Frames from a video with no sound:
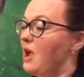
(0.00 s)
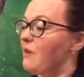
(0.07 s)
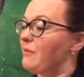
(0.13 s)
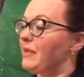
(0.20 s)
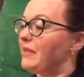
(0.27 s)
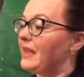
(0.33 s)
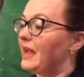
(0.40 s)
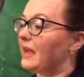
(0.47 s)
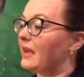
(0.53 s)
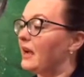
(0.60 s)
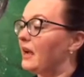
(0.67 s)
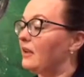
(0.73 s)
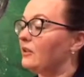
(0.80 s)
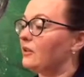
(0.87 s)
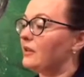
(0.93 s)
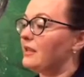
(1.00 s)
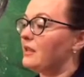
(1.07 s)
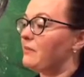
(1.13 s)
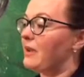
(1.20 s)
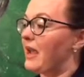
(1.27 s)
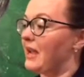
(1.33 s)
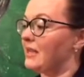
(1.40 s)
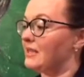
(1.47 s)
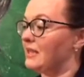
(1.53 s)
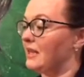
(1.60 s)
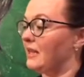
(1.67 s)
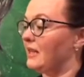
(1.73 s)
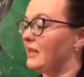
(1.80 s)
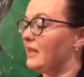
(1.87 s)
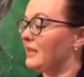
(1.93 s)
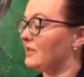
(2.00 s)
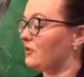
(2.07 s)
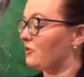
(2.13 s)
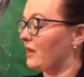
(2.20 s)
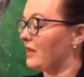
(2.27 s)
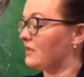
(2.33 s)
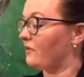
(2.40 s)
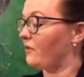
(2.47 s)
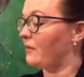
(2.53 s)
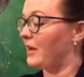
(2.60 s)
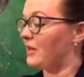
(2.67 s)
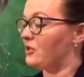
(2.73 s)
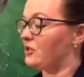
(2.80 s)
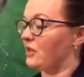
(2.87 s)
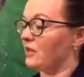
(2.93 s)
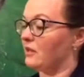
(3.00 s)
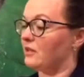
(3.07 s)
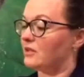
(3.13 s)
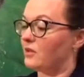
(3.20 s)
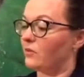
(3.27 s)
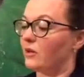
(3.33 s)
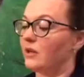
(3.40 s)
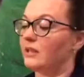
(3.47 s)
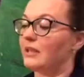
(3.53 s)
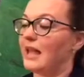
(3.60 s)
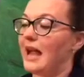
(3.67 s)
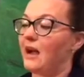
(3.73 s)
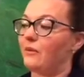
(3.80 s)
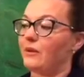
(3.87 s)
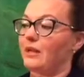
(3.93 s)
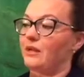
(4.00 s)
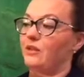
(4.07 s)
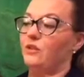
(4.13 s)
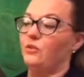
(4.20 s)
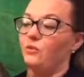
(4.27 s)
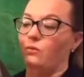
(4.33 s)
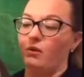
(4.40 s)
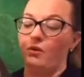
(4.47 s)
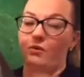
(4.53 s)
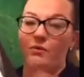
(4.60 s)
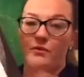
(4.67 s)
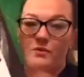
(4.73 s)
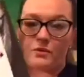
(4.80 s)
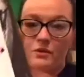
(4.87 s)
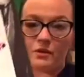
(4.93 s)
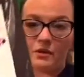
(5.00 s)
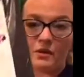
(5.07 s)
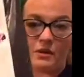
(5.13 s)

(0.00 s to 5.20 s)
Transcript: But that color in the painting is transformation. So we're allowing the growth.